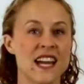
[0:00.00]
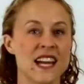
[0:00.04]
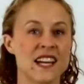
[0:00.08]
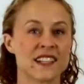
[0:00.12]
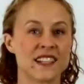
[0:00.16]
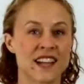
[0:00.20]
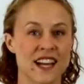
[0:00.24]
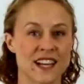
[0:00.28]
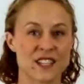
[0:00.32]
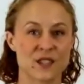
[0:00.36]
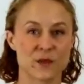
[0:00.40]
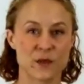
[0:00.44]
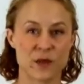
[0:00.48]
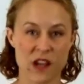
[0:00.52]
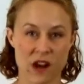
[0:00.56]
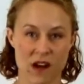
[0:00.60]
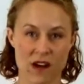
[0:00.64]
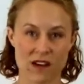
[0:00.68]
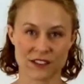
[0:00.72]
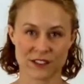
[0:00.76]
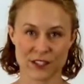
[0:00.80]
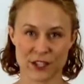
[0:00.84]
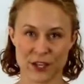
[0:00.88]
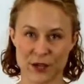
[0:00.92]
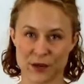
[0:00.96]
Guys, we
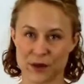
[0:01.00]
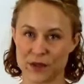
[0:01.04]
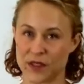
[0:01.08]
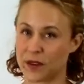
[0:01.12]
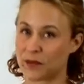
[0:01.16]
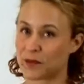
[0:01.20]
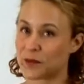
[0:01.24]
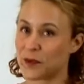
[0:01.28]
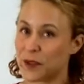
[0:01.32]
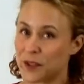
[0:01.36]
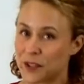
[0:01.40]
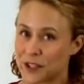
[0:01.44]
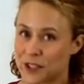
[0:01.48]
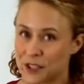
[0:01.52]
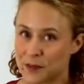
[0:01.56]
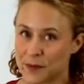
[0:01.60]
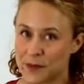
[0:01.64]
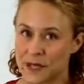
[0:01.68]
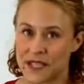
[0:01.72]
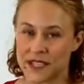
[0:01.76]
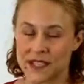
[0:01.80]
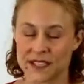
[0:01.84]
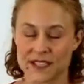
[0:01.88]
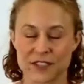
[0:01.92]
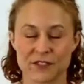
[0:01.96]
all know that roller
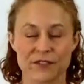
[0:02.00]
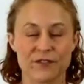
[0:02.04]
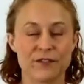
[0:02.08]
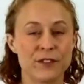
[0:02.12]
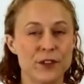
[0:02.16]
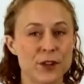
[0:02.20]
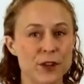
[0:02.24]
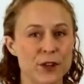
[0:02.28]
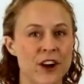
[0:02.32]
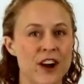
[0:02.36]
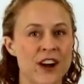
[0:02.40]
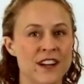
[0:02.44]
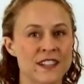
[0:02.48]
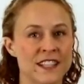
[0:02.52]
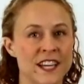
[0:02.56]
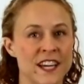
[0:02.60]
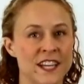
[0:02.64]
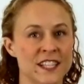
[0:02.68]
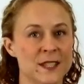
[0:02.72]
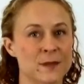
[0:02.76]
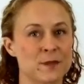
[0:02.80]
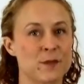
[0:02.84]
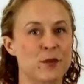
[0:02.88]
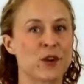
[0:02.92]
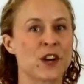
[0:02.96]
derby is a full
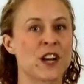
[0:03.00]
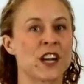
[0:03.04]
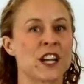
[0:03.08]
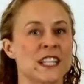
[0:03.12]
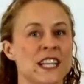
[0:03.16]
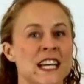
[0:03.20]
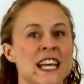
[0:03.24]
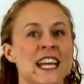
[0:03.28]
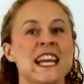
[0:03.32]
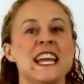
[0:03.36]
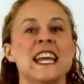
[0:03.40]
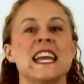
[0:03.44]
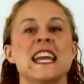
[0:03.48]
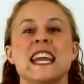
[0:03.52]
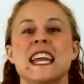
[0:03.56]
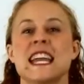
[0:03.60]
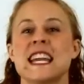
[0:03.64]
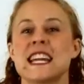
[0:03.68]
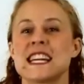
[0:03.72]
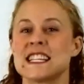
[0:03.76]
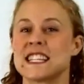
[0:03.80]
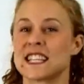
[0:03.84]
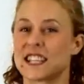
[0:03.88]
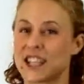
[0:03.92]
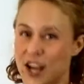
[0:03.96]
contact sport
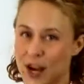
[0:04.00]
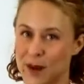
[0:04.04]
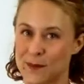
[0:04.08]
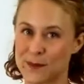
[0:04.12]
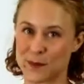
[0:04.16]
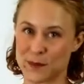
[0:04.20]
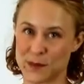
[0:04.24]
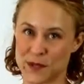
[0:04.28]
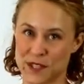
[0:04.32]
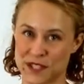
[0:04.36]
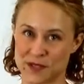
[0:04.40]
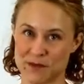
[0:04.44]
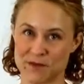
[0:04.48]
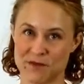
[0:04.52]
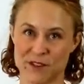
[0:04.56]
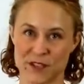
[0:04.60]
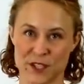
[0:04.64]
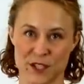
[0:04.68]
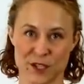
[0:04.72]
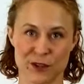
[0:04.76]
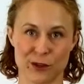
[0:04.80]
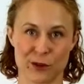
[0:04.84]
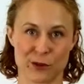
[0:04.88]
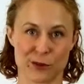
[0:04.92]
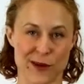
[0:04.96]
and it comes with some
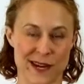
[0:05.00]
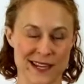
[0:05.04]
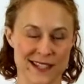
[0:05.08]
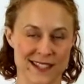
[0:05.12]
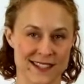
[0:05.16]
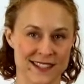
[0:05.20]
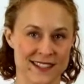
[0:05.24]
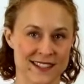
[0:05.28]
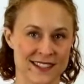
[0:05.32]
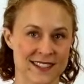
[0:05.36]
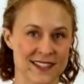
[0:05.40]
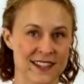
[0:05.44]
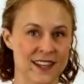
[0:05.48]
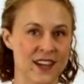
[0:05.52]
physical risks.